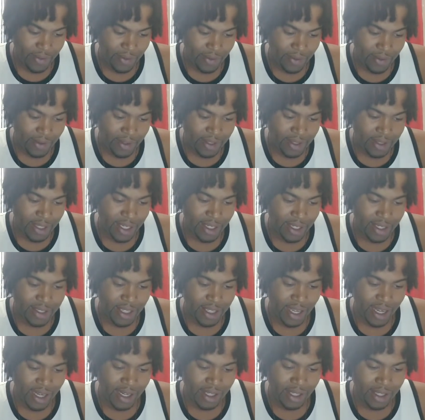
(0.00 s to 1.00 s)
Just take the
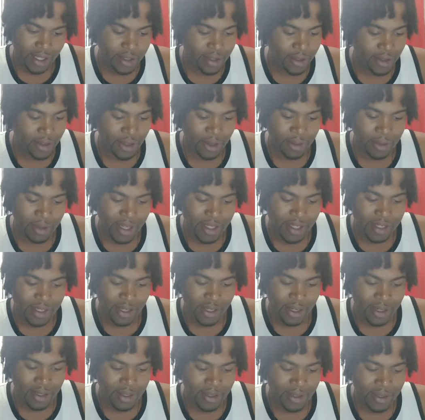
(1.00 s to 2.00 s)
time to get to know them. That's
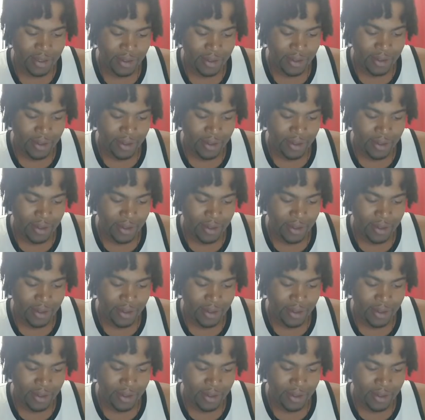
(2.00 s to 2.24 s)
all.